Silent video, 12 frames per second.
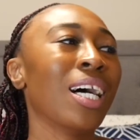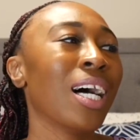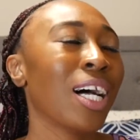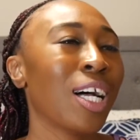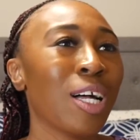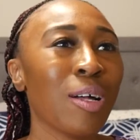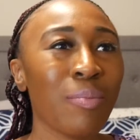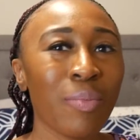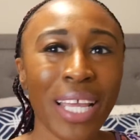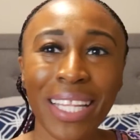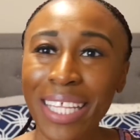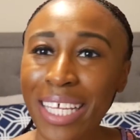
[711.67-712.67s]

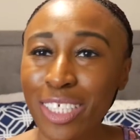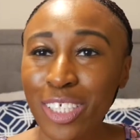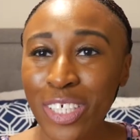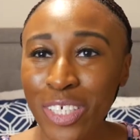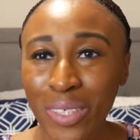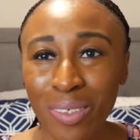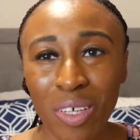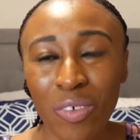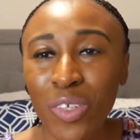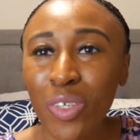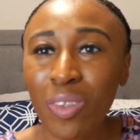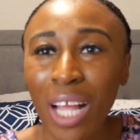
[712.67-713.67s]
And then too,
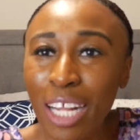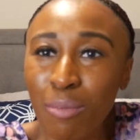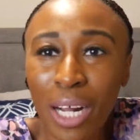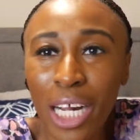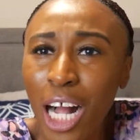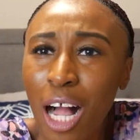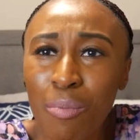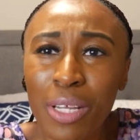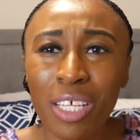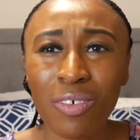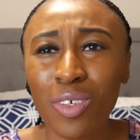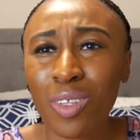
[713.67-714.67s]
if you like my content,